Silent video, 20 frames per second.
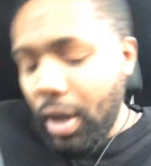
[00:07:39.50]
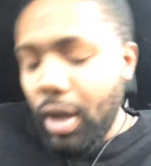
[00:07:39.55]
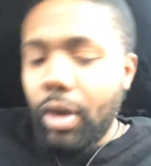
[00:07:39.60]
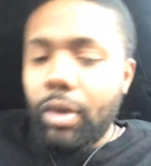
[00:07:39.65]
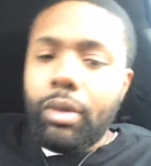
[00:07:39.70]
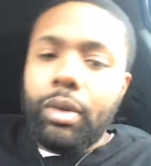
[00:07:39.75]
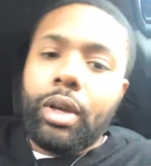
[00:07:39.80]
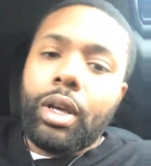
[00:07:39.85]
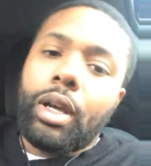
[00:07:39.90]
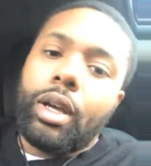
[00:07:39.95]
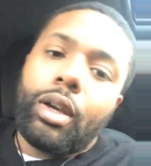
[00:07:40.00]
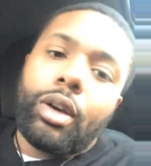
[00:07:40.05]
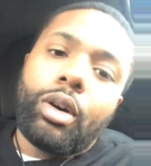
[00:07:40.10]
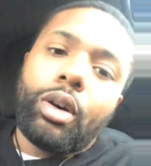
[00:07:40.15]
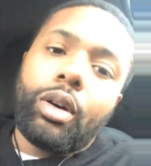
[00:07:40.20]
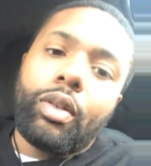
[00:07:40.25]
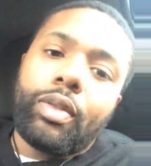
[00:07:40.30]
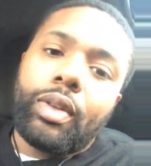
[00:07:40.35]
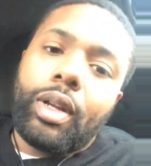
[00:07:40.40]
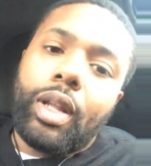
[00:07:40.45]
We got to
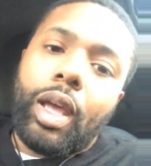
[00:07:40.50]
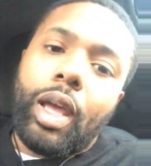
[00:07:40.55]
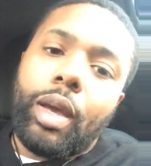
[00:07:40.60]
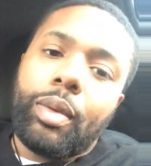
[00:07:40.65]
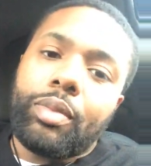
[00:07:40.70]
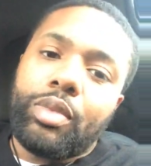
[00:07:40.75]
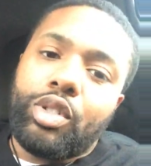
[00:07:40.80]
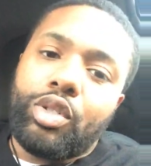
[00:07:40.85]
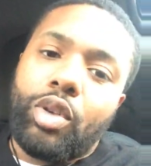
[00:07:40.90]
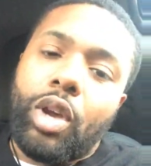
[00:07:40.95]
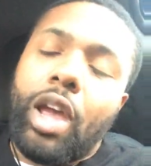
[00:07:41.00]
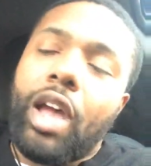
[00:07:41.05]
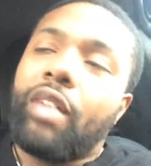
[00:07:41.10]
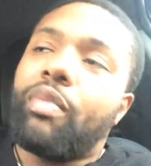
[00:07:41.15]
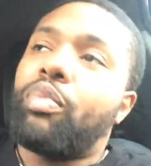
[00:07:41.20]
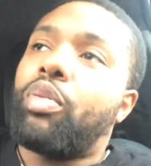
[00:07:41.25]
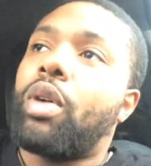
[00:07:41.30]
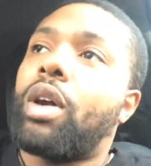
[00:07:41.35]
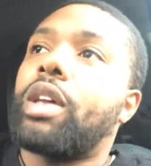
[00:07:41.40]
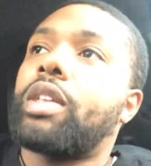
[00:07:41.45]
go over damn
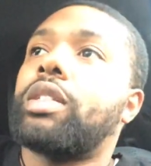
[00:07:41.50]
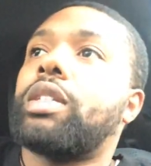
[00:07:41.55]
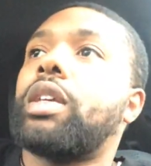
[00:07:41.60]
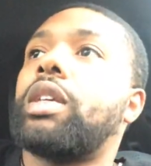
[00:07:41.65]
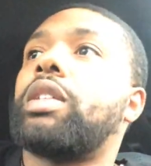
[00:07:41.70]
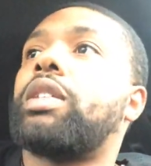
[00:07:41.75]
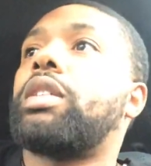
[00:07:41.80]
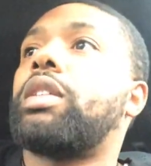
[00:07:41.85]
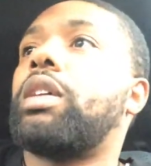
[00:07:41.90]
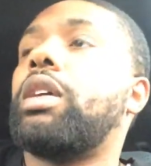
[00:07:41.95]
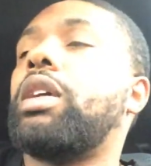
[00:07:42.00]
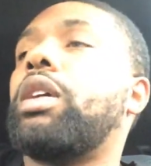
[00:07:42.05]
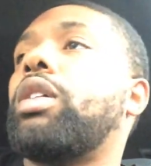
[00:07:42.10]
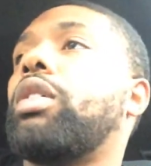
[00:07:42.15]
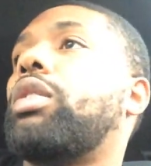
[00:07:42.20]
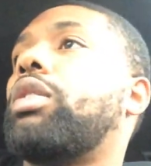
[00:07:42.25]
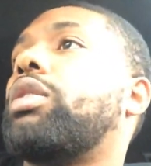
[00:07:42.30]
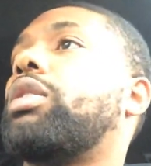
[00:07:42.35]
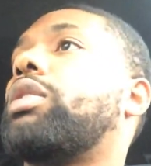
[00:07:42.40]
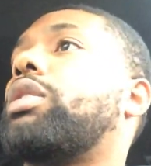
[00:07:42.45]
draft process
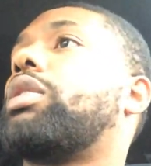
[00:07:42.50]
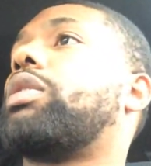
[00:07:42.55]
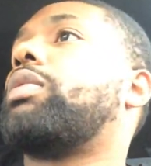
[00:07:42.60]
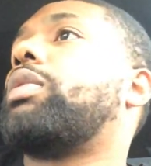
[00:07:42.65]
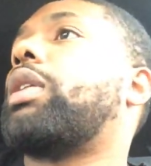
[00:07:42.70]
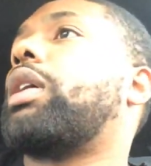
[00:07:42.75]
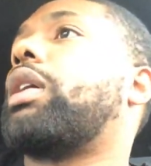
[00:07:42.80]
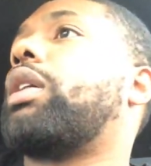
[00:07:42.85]
skills. We got